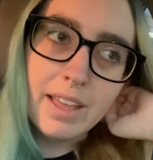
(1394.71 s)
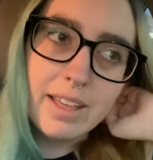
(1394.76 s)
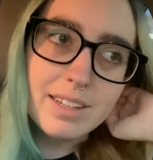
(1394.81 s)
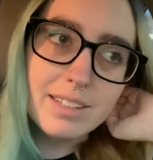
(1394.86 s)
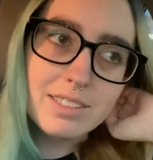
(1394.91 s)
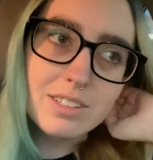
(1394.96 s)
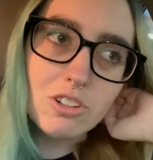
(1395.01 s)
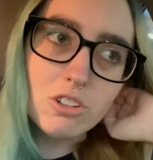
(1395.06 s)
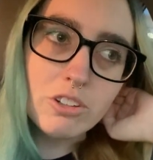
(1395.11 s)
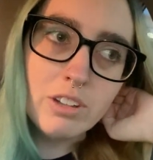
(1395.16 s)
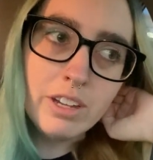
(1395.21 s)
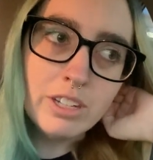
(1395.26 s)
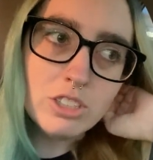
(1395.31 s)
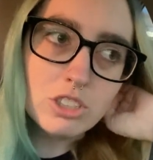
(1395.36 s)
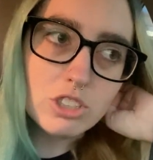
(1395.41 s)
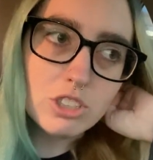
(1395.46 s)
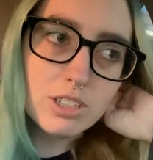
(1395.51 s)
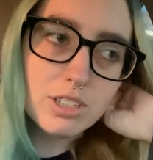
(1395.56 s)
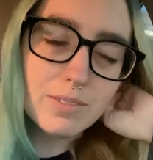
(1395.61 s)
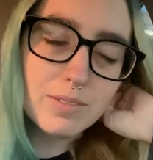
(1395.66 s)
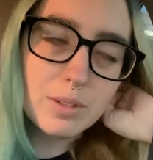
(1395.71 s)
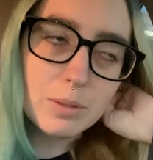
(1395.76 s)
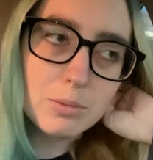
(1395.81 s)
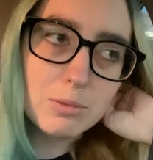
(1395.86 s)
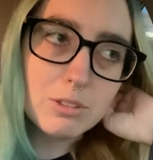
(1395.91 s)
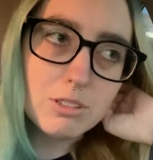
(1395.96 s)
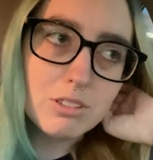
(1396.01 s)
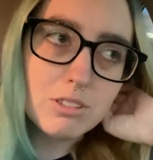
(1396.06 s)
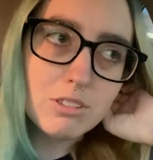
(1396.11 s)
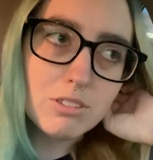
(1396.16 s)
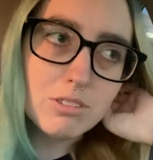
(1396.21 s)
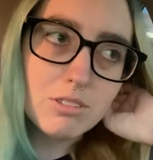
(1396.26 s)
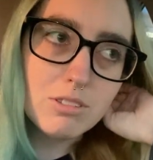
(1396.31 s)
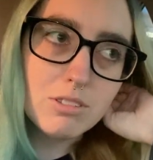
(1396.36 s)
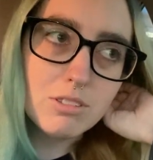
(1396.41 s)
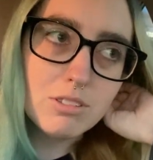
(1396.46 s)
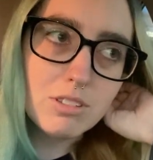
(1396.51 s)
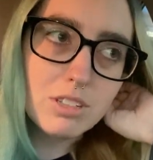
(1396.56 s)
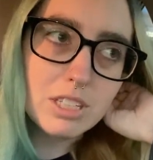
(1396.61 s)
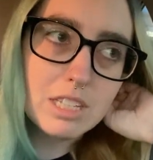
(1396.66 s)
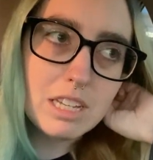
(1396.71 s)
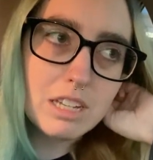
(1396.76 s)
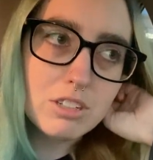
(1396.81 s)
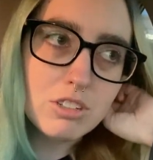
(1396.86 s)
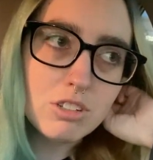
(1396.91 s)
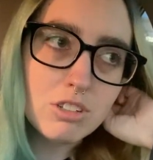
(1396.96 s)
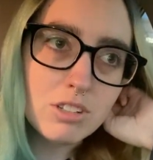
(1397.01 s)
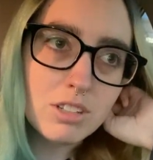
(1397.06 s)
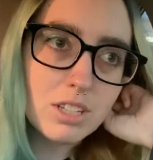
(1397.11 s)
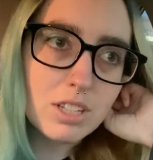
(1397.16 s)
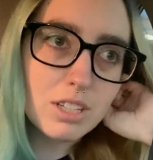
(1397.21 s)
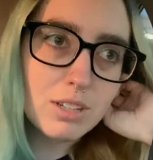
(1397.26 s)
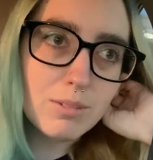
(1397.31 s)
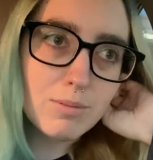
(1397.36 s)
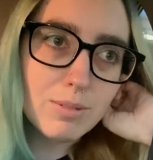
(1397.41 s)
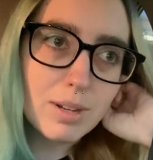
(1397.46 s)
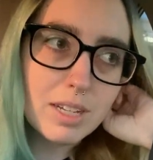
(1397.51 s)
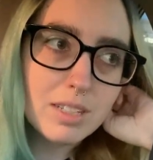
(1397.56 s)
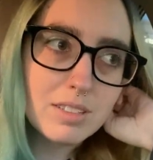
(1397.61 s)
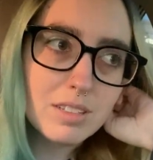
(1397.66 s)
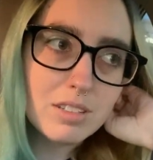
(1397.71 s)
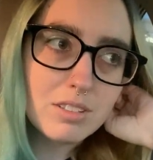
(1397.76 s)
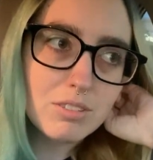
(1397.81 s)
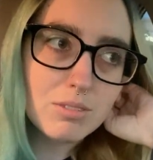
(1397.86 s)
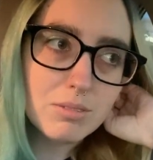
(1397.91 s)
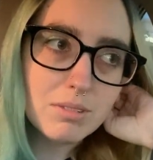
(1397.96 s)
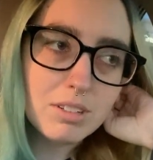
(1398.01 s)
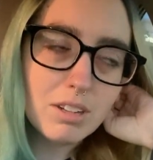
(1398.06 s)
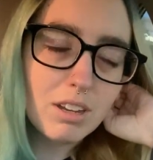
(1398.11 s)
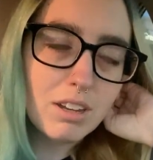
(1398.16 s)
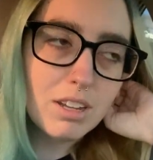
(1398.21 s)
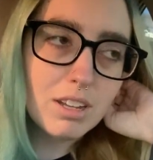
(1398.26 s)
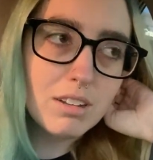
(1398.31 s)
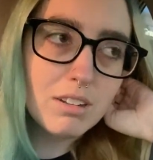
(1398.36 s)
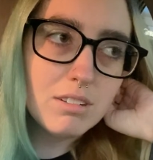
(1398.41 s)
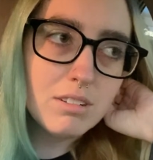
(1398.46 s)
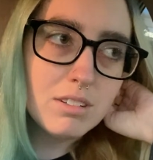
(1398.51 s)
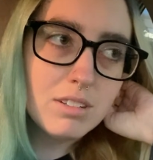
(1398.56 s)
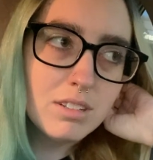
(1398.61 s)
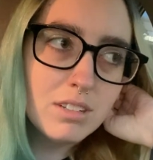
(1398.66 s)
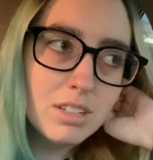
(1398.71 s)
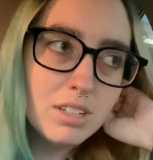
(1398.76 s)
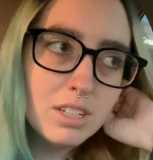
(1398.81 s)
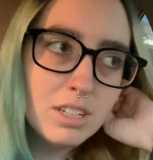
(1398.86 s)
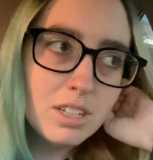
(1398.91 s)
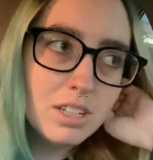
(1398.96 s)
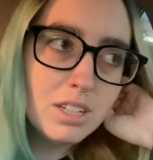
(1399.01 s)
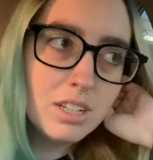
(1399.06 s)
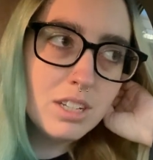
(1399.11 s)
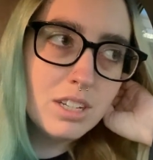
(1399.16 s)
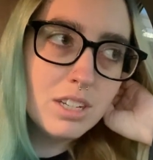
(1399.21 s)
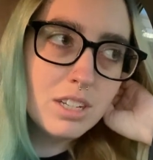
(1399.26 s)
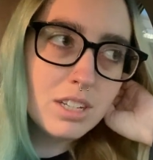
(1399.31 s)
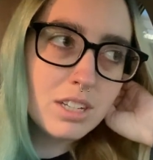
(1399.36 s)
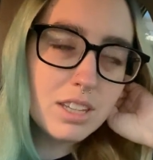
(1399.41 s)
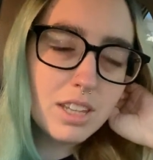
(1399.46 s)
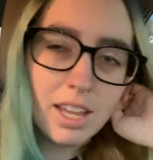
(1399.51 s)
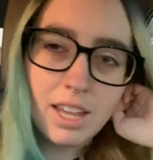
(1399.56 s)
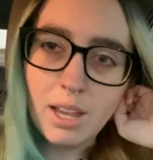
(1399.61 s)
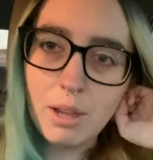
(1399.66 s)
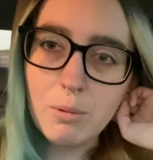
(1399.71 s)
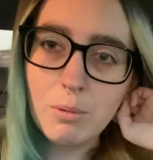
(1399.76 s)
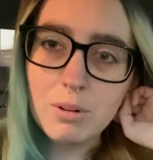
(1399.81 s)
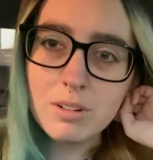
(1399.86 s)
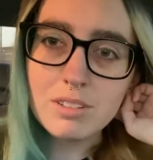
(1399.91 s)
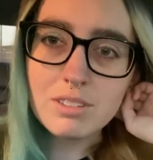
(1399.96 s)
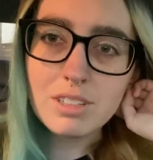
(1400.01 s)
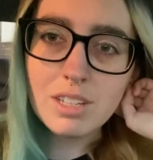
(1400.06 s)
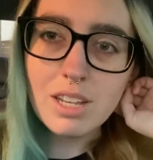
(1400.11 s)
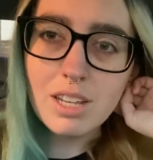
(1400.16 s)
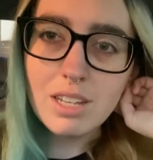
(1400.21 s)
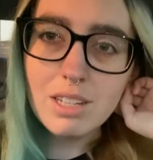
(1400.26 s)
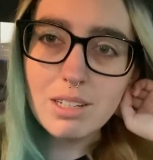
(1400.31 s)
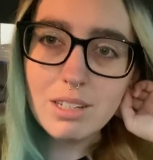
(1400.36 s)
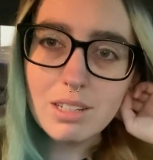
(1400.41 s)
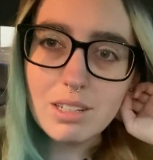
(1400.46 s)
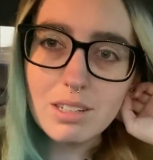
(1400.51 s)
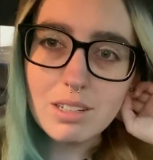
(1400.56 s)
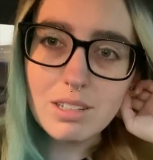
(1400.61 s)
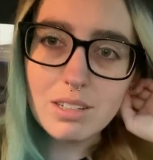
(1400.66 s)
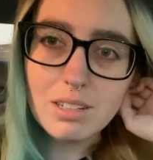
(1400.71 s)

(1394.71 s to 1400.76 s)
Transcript: Still not sure if it was intentionally racist or not. Like, I want to say,